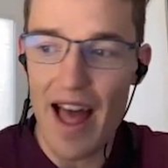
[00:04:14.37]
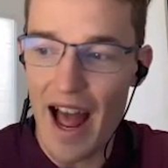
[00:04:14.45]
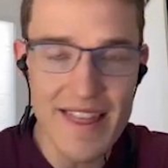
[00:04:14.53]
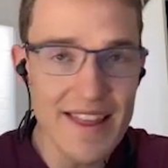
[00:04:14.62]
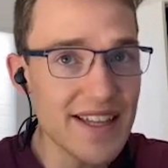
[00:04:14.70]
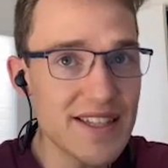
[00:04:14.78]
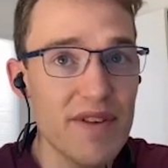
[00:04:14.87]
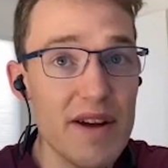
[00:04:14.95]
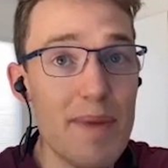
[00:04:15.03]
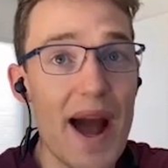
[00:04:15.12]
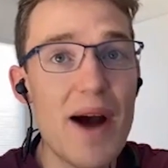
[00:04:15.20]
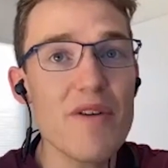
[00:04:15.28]
I think that's a very
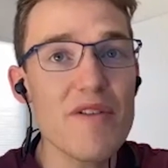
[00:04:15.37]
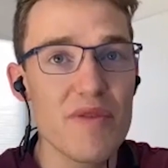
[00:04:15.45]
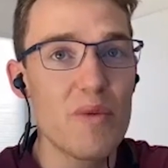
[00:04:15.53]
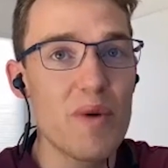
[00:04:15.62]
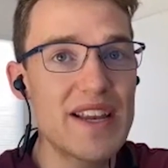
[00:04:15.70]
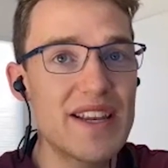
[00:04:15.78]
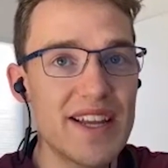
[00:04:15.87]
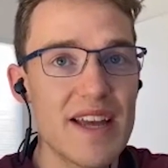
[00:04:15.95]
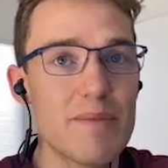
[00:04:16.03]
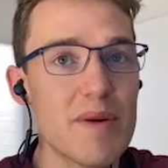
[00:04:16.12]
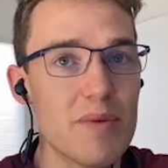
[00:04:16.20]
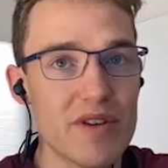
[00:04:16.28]
powerful way to
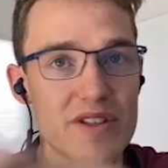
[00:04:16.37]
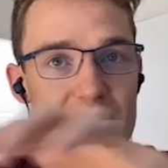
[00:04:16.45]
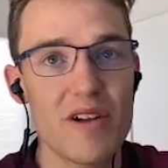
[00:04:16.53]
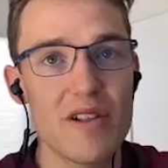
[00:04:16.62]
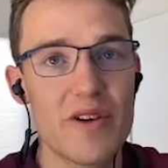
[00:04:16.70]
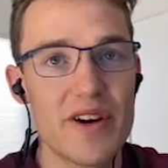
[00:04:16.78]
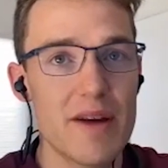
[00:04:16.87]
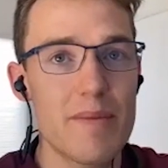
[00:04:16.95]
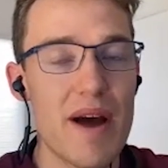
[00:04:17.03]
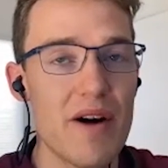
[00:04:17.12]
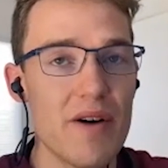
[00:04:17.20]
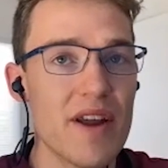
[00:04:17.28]
get people to start learning
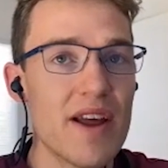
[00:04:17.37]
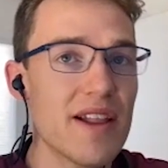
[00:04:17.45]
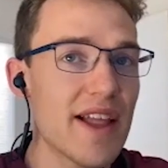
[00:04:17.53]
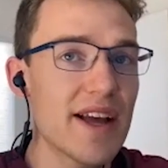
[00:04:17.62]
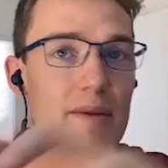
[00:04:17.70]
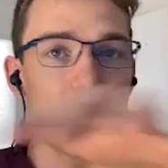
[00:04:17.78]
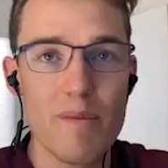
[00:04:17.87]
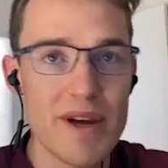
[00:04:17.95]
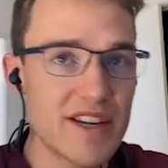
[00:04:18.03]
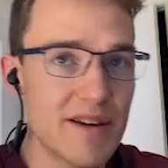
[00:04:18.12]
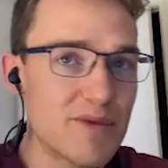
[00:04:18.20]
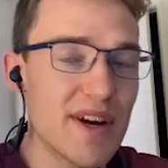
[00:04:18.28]
about like
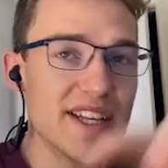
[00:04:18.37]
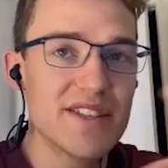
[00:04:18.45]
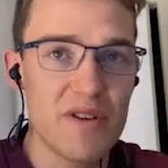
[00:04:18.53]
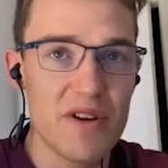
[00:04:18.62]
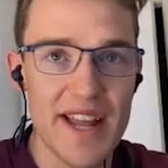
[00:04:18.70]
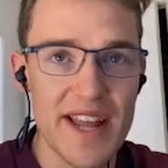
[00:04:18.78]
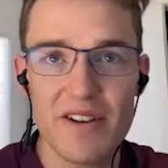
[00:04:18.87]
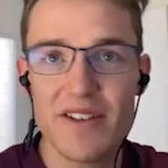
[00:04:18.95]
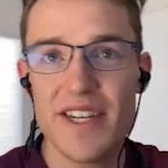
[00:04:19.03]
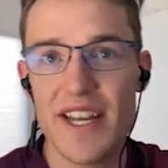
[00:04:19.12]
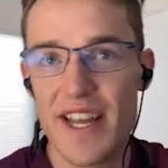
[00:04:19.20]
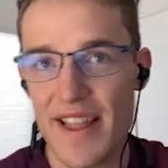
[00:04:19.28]
momentum transfer and
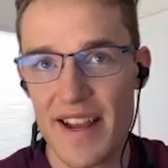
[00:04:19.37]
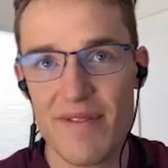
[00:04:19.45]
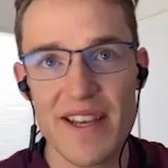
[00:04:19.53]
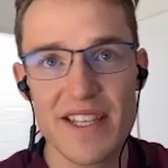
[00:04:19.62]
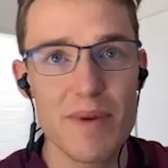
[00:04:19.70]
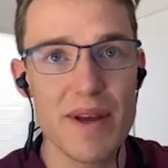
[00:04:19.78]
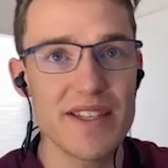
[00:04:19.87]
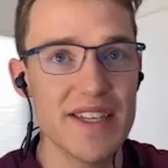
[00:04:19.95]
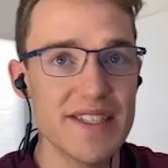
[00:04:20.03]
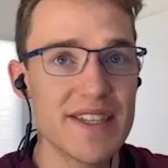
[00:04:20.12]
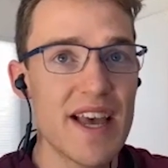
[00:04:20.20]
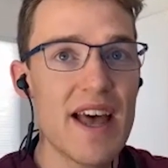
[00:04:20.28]
energy and like phase
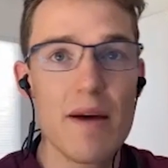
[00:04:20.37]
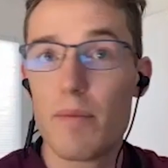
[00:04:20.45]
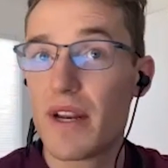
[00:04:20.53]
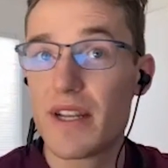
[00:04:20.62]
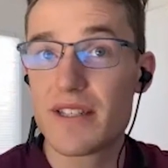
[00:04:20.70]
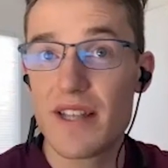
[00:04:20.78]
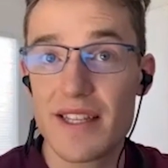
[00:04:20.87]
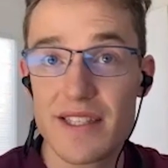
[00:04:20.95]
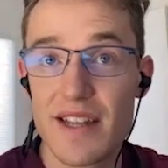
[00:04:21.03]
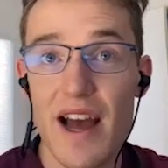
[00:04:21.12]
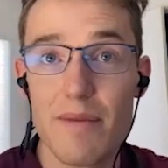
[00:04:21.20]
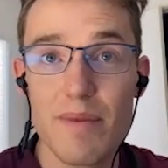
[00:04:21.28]
spaces but it's it's
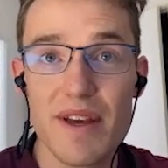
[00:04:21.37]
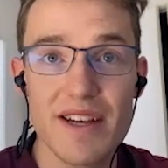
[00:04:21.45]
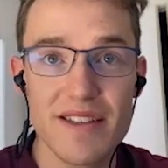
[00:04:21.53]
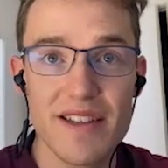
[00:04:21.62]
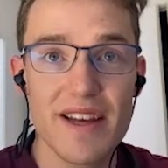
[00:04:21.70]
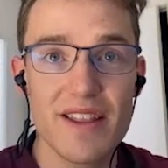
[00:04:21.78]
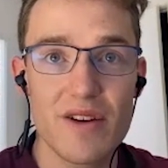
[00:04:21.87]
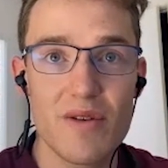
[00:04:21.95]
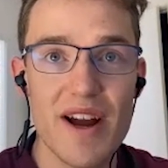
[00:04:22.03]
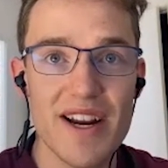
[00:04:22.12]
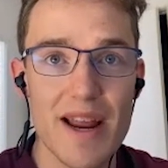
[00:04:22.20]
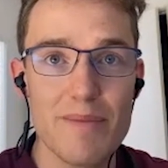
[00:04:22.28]
not because of like the
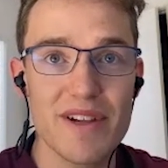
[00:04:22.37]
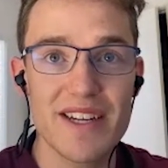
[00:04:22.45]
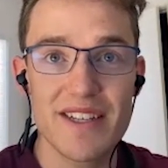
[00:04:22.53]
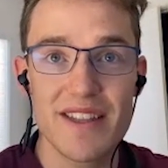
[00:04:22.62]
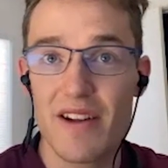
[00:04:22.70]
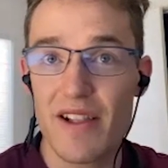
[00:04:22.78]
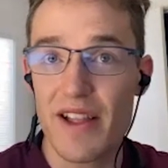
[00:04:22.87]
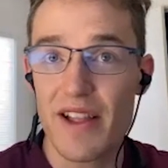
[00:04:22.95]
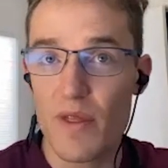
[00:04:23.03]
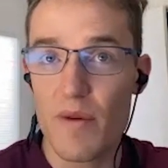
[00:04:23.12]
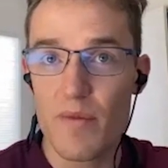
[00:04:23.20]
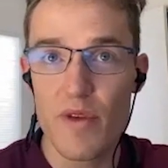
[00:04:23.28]
direct application there like
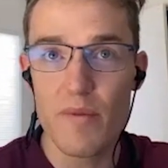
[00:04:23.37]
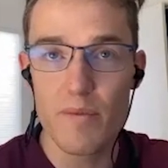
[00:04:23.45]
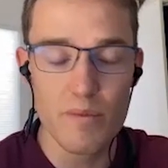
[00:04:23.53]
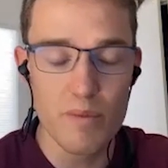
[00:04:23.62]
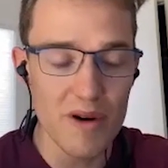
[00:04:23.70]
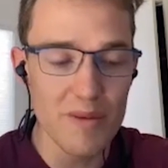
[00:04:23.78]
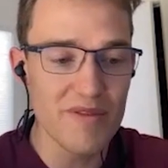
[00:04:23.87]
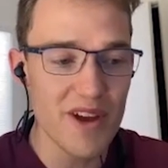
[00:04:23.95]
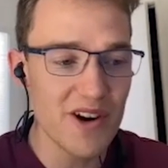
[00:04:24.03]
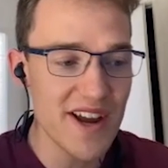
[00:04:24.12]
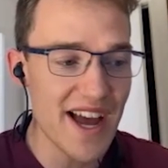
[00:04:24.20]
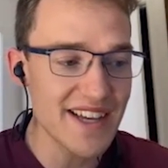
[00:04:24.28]
the the bulb of
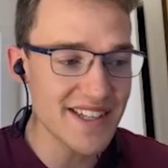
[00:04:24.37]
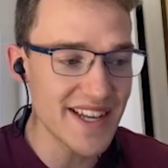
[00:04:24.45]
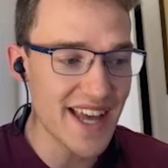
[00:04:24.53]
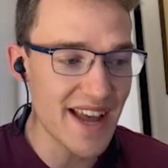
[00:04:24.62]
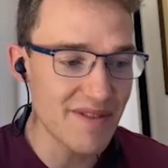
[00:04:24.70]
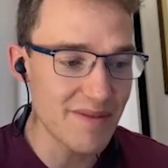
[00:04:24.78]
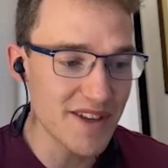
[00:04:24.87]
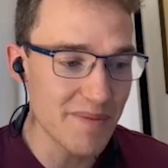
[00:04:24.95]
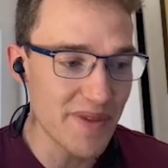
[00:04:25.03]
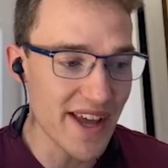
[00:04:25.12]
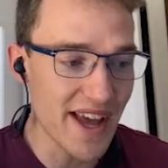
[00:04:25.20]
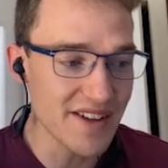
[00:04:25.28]
curiosity came from
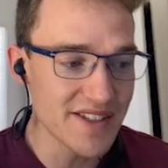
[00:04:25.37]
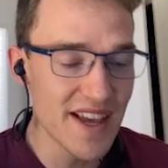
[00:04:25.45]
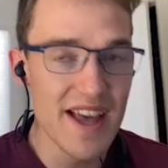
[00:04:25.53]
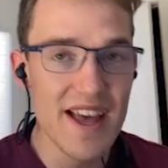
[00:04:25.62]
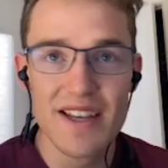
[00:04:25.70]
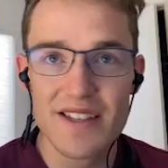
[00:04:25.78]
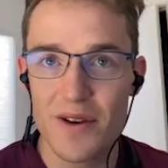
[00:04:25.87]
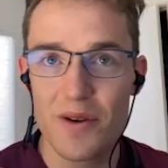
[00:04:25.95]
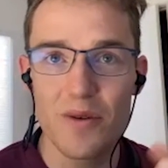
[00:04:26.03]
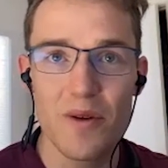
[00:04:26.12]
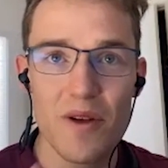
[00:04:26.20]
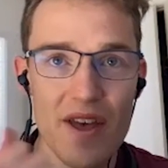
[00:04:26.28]
something else
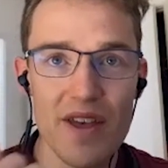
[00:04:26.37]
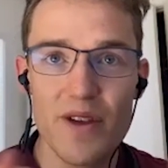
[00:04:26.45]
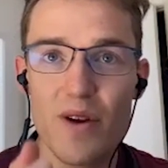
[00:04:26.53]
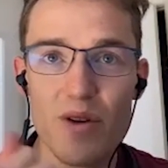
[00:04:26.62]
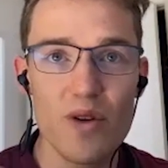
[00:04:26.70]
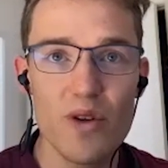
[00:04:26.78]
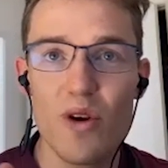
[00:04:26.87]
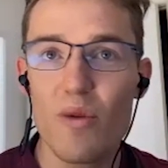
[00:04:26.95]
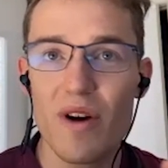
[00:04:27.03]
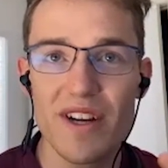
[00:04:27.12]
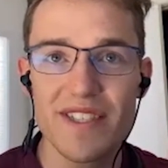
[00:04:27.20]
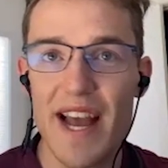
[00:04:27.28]
so you don't you don't
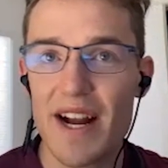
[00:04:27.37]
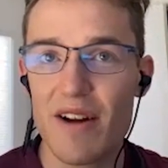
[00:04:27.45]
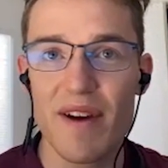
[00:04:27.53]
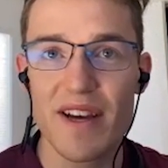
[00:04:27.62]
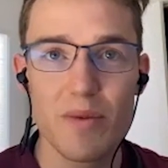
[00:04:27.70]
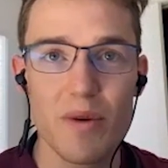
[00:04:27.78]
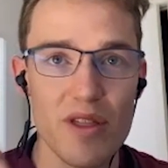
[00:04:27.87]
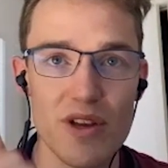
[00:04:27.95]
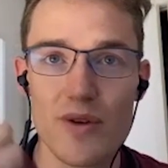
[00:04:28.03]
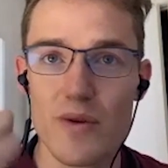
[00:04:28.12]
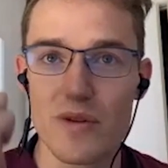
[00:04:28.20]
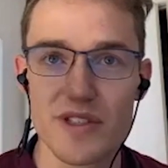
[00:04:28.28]
want to sacrifice one of the
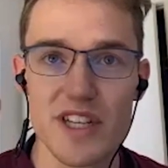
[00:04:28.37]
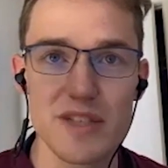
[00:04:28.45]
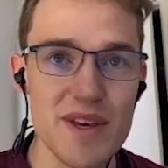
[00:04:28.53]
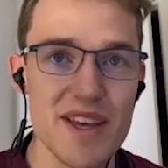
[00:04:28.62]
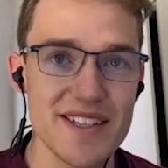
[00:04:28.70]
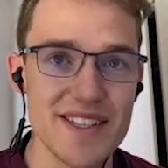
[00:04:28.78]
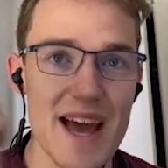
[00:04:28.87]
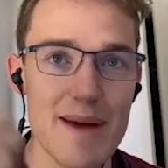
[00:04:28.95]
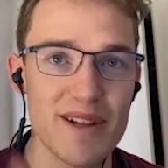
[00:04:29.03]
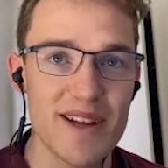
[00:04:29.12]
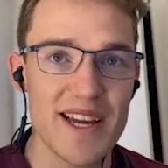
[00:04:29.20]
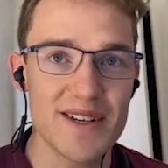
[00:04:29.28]
tools just because the
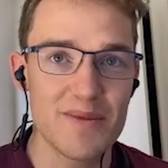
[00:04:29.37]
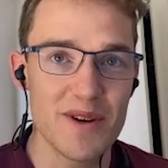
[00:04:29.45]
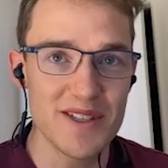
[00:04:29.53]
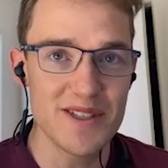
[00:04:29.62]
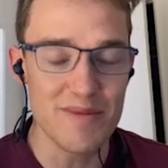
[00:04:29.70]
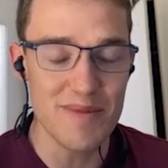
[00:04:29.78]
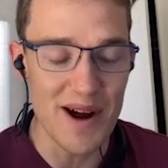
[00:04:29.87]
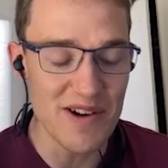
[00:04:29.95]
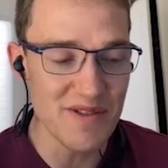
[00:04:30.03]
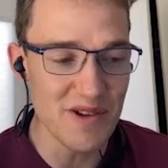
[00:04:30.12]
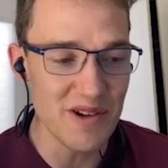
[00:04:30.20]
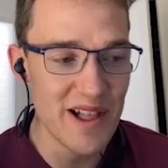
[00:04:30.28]
application one is so
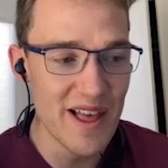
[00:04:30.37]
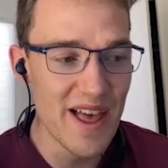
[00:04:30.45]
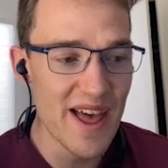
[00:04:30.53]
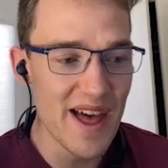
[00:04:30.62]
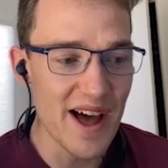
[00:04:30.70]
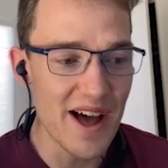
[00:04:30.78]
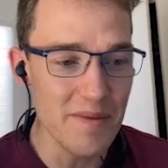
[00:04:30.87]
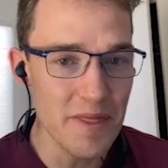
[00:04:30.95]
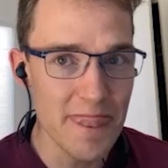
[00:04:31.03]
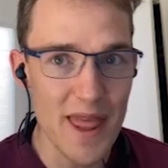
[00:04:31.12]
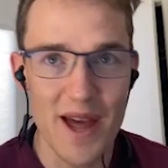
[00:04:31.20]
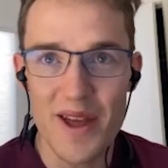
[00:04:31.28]
powerful um, on
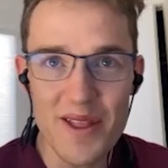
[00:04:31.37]
the mm-hmm.